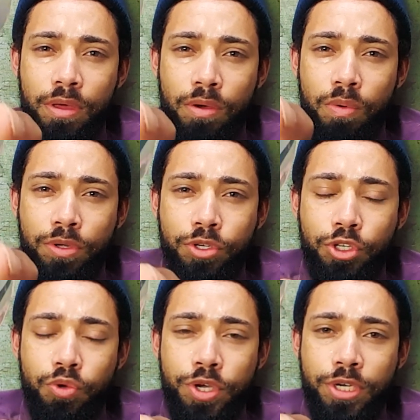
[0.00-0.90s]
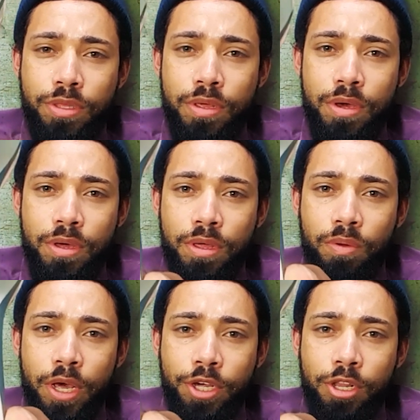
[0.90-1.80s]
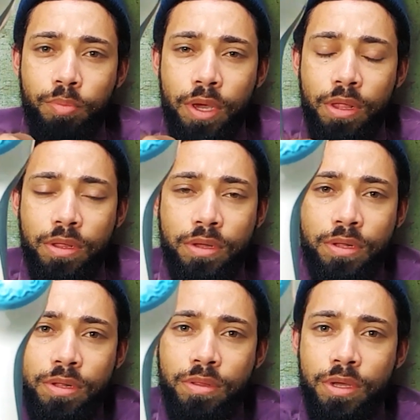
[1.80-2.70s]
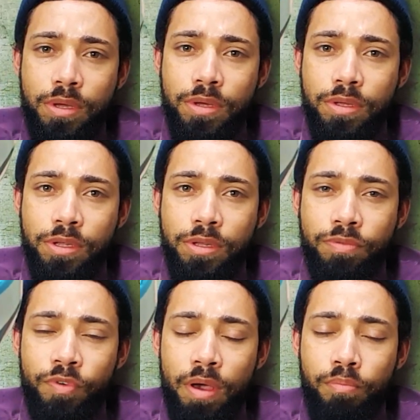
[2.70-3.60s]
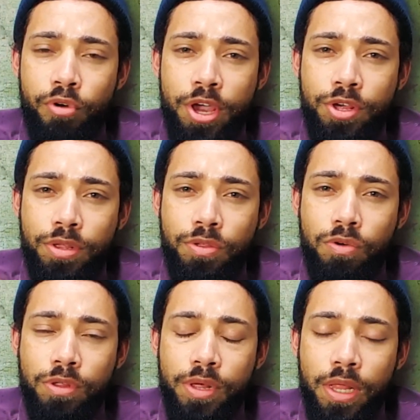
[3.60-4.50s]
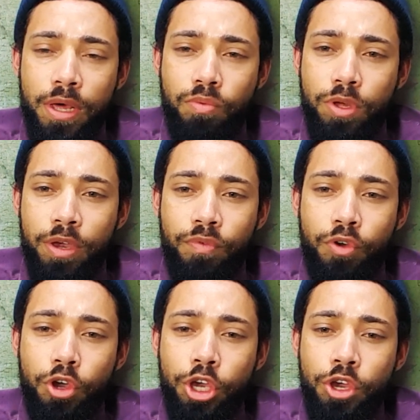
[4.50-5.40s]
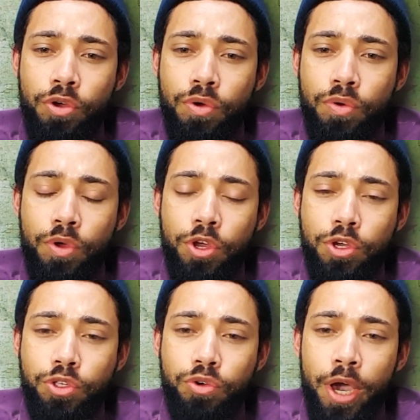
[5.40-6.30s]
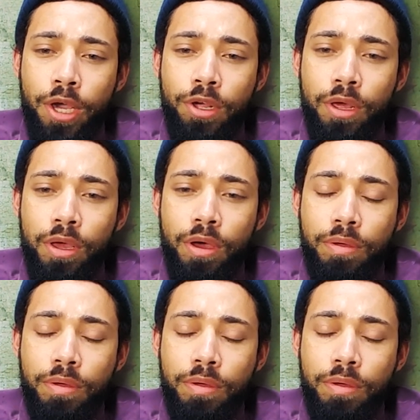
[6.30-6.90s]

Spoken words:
Once you switch it, there will actually be a little vibration and all of that. That will give you the cue to actually